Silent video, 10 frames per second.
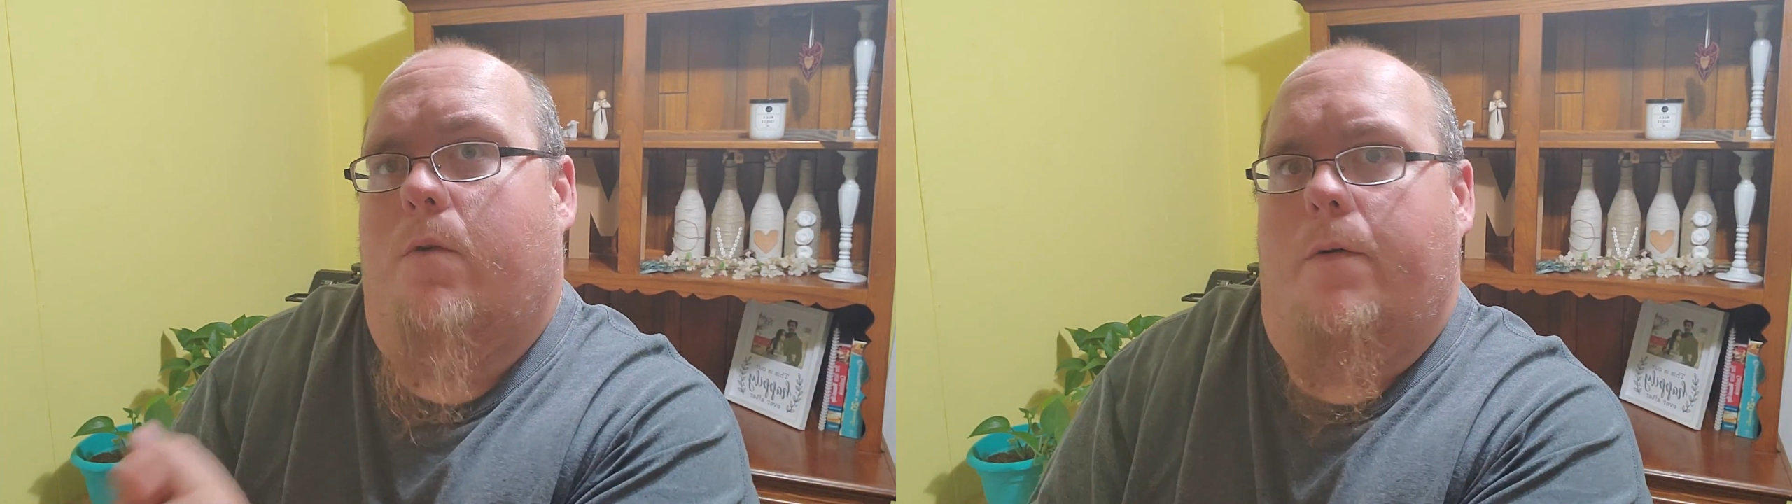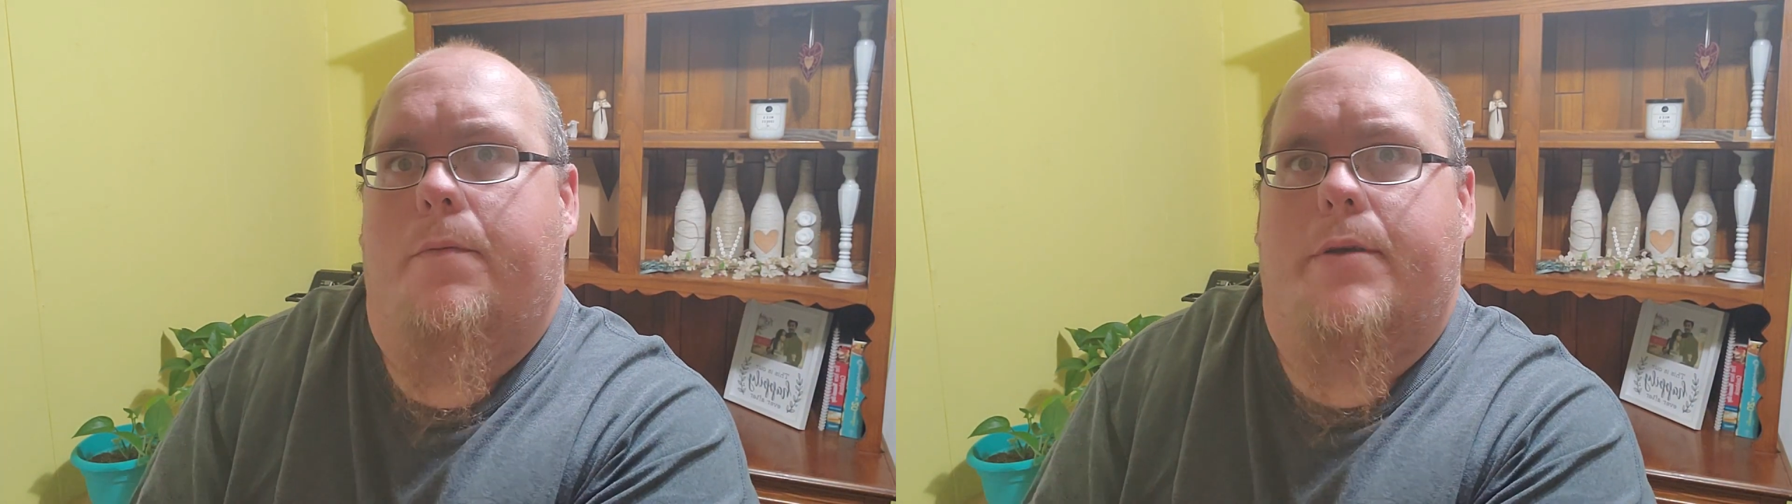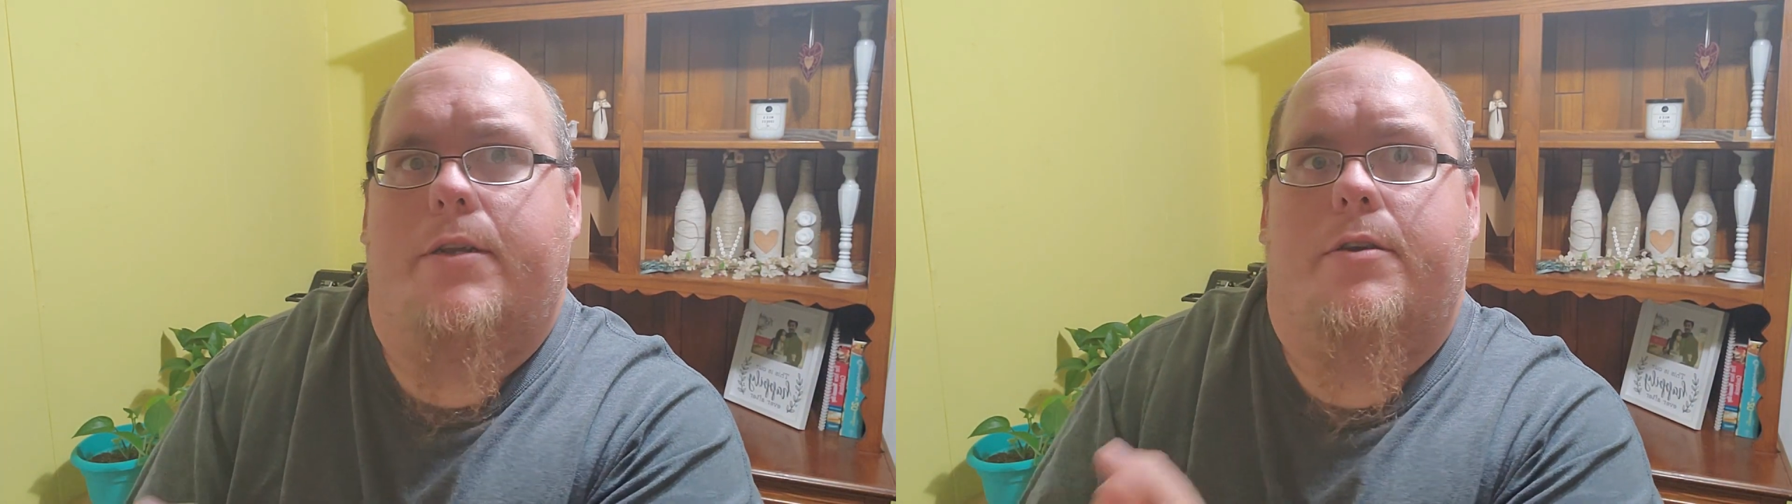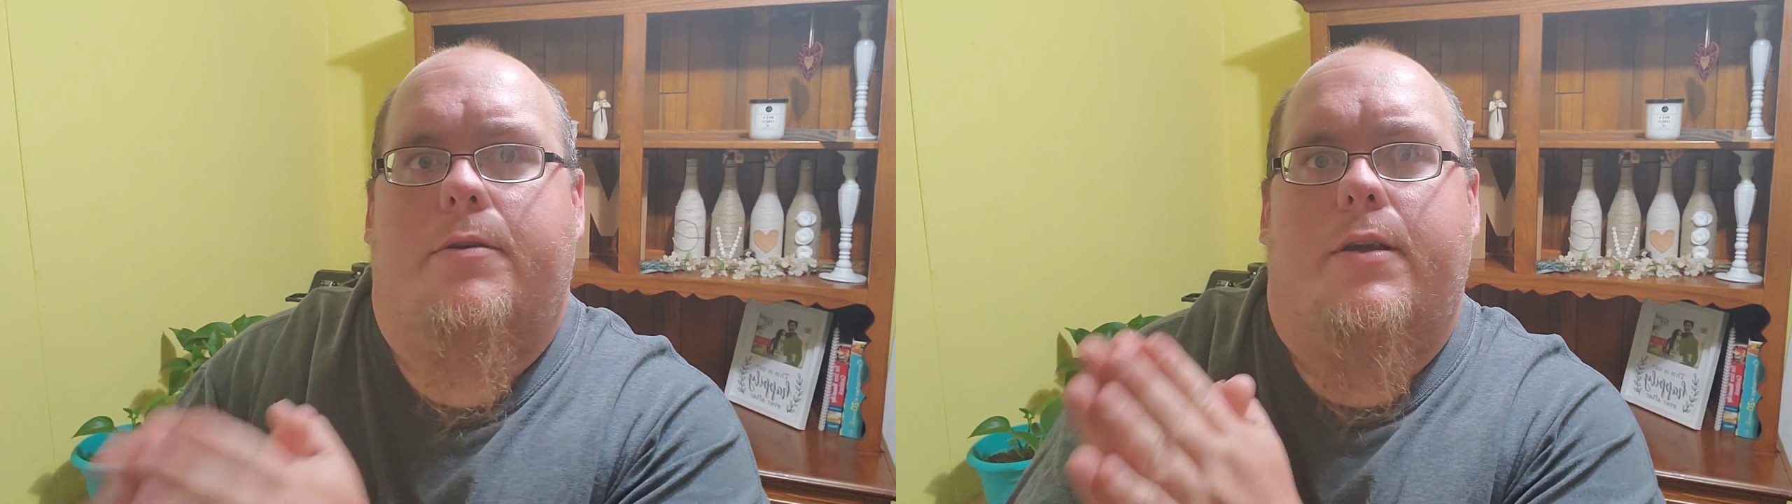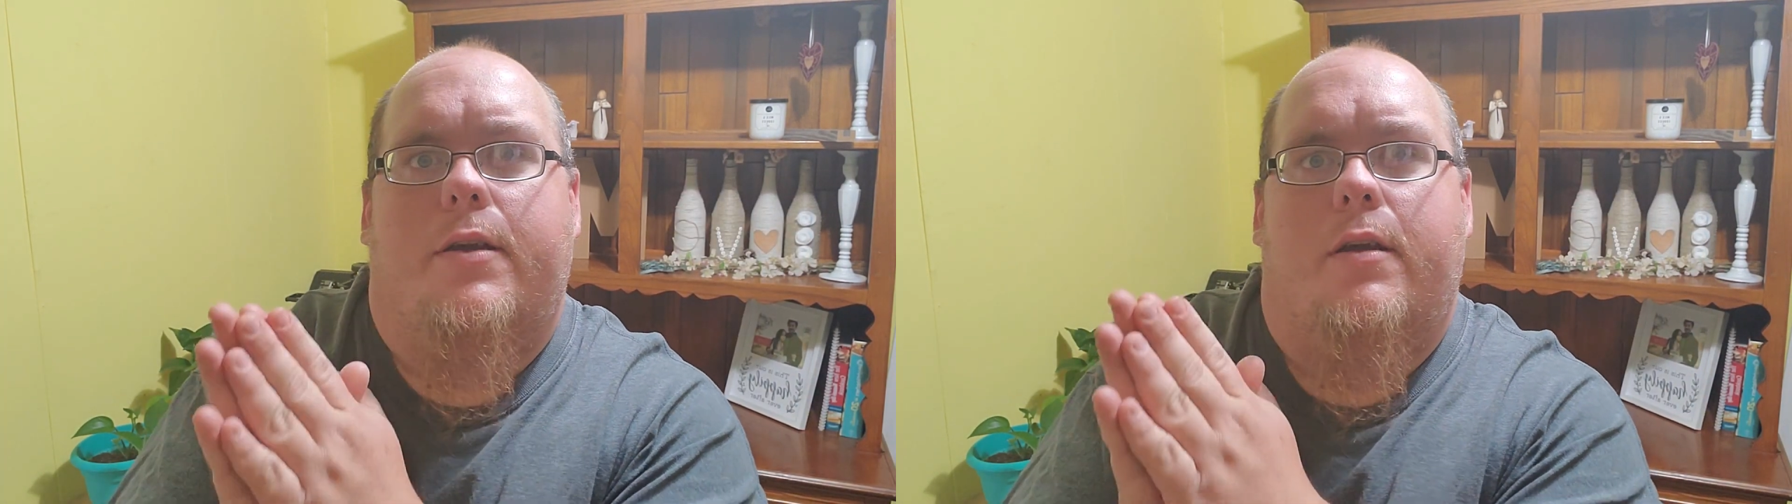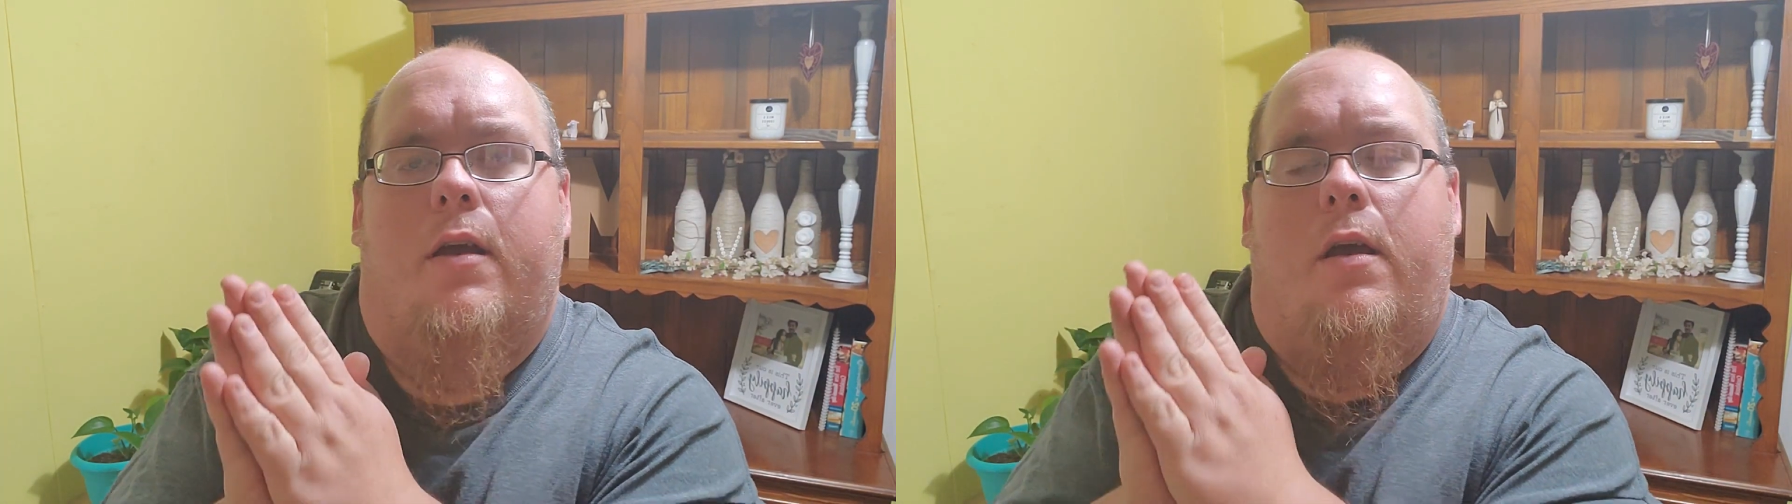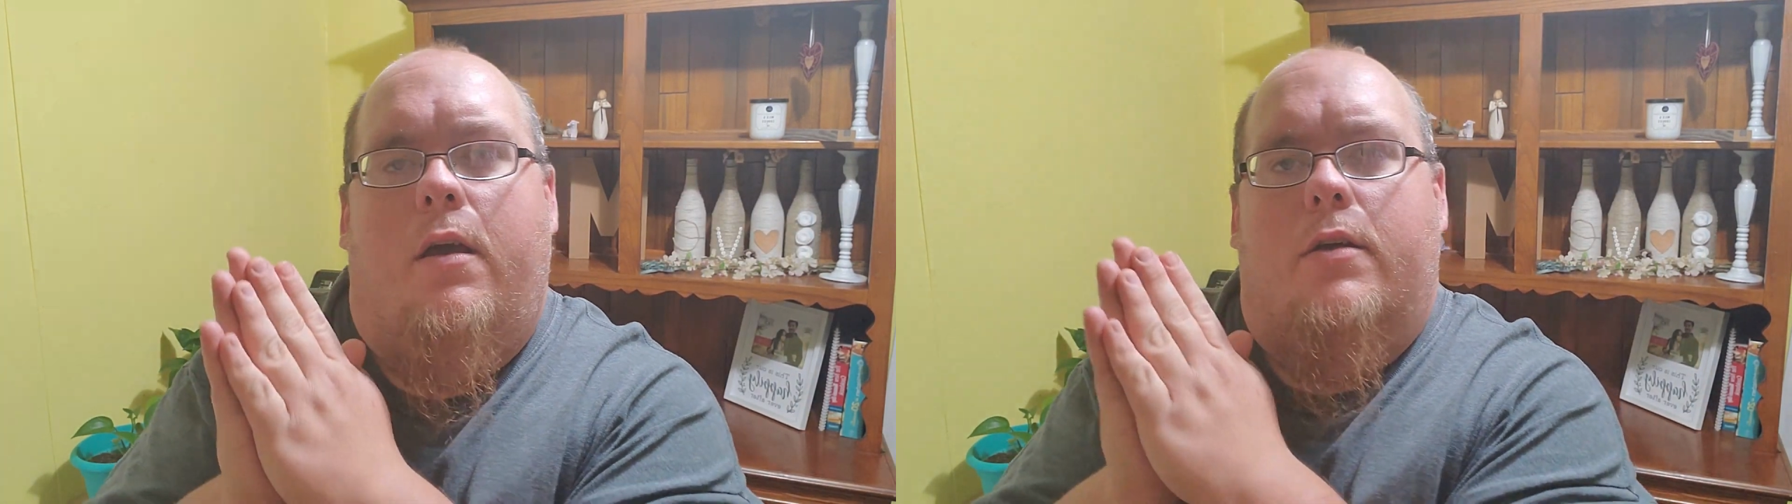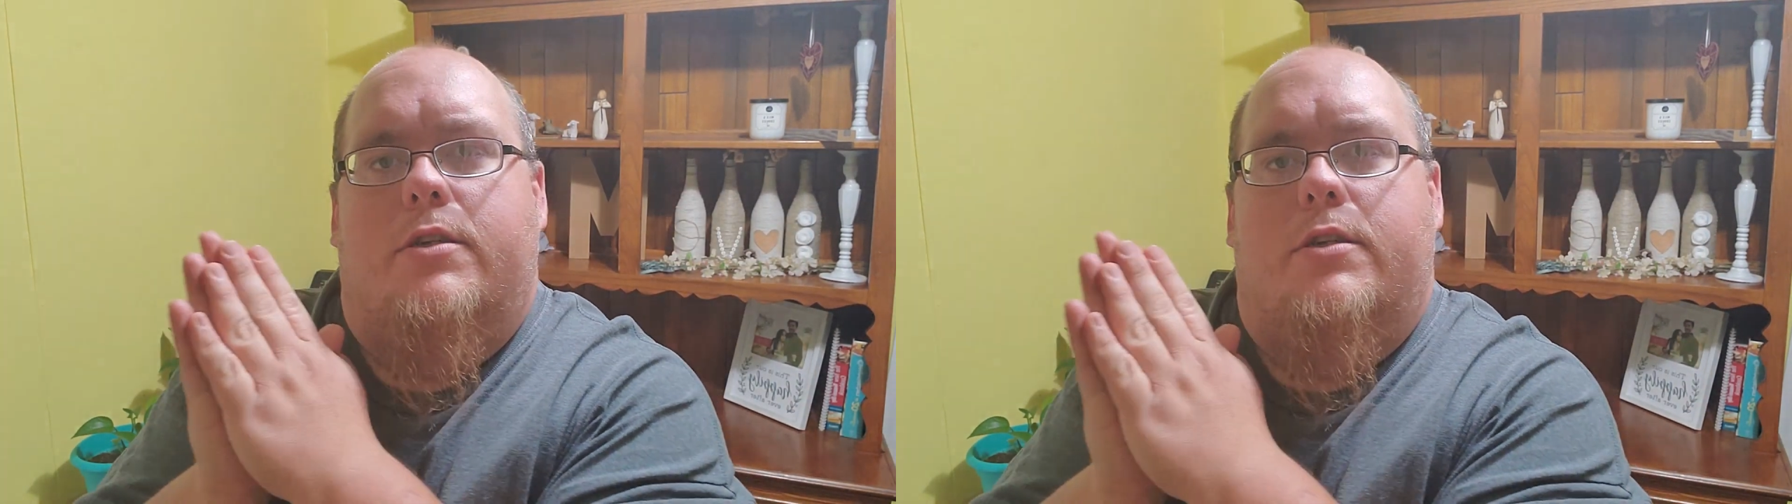what we've been doing,